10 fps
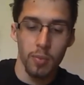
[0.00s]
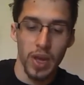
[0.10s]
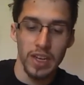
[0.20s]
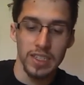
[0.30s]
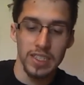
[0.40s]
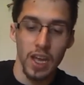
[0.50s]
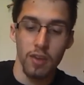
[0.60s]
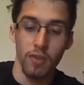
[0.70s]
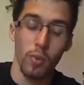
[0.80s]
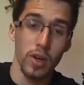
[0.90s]
but is
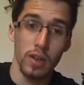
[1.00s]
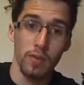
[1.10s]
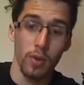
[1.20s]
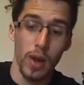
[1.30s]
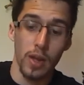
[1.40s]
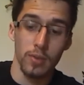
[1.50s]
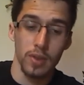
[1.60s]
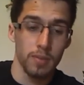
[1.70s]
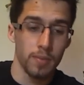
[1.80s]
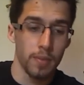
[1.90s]
stunned for 1d4 rounds.